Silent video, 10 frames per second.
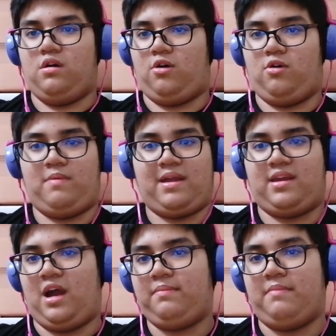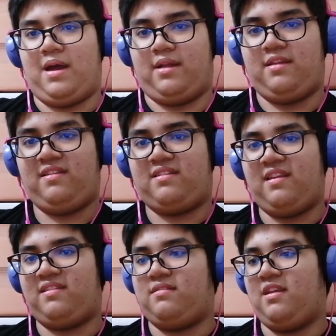Oh my god, man. This
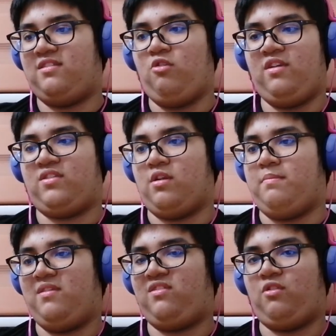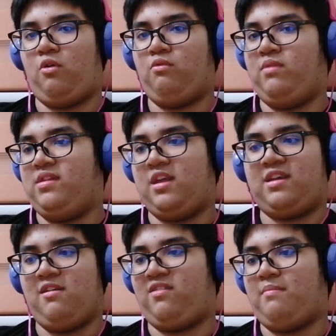this this dude is gonna be so
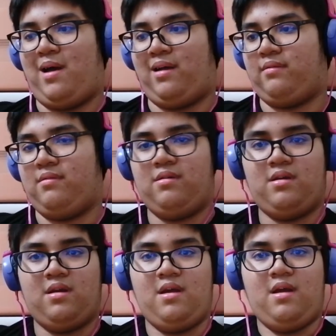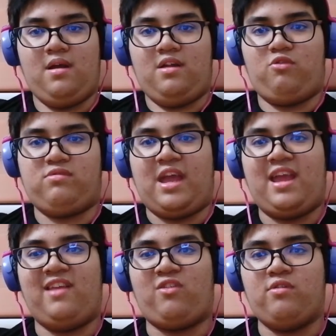ridiculous, man. Today
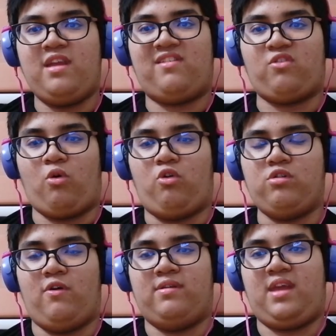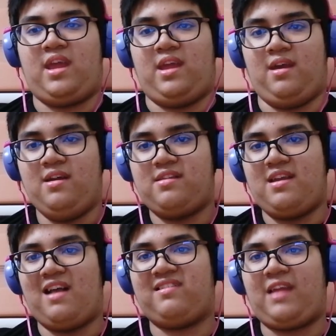he's already so good already. The
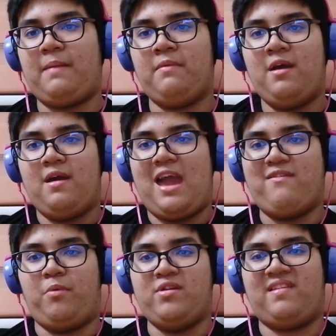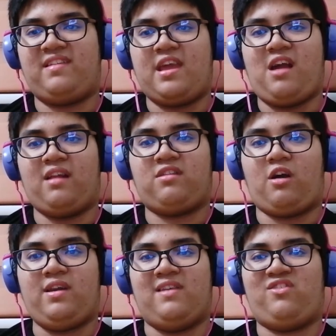last time everybody say Young
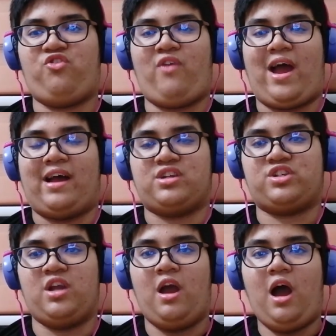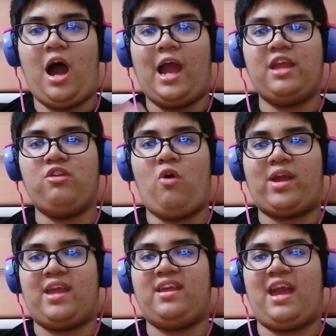Thug is trash. I know I
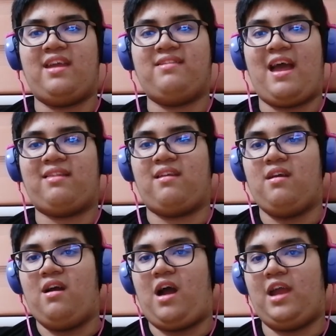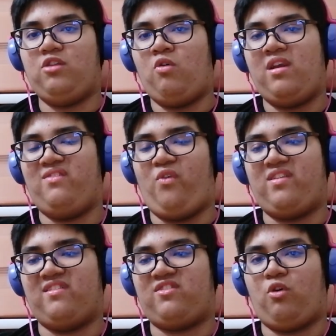can get that I know his voice
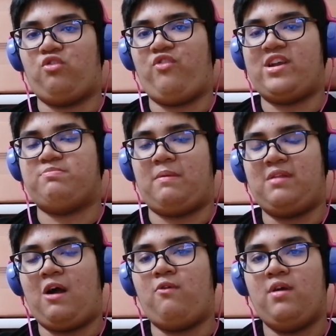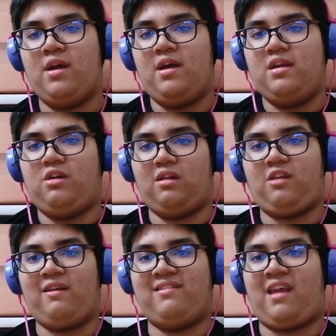is so trash, but now Young
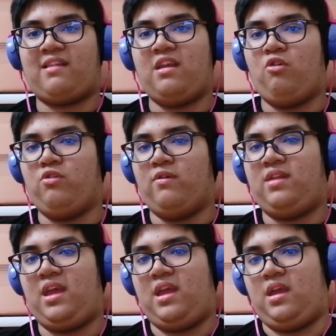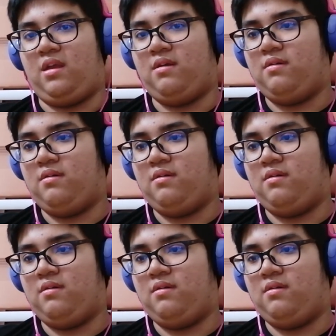Thug is getting good already.